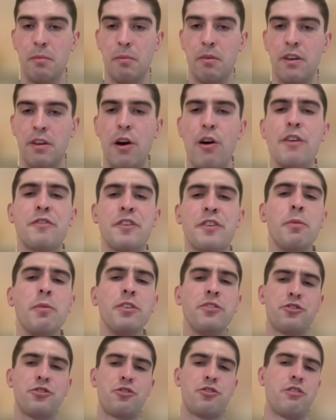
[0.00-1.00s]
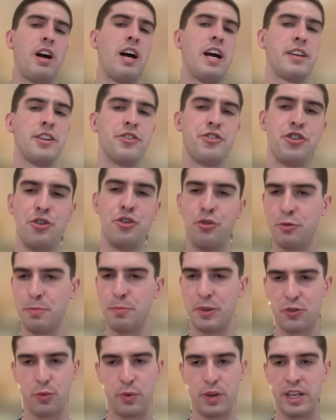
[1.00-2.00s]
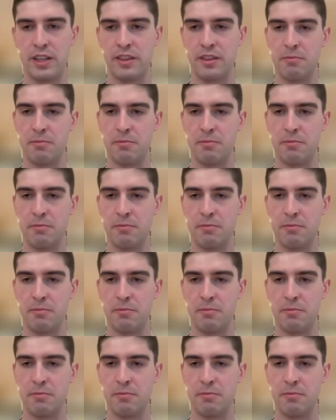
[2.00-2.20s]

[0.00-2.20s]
Now, if someone's trying to choose between the